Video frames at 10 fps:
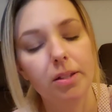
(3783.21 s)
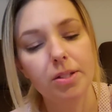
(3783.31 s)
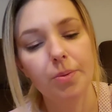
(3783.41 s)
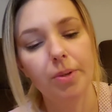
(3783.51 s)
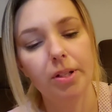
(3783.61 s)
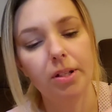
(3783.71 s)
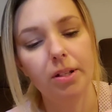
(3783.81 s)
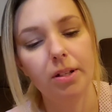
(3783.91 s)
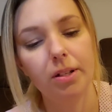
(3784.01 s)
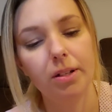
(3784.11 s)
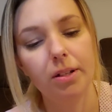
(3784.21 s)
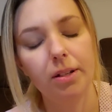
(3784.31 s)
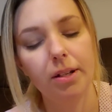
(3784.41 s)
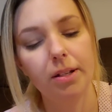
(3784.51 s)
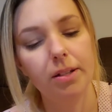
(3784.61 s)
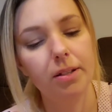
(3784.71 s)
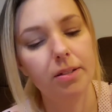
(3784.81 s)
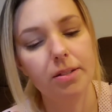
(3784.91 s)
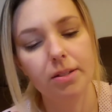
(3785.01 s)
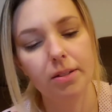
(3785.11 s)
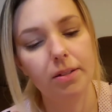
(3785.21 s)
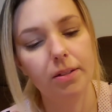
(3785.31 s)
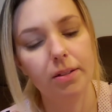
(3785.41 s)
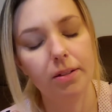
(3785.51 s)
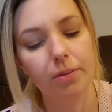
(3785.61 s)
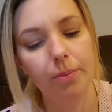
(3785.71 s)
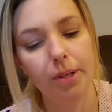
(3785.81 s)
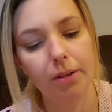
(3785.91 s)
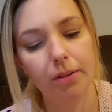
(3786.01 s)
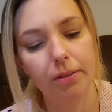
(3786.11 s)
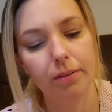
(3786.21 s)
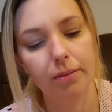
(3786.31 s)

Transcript: This one is weird.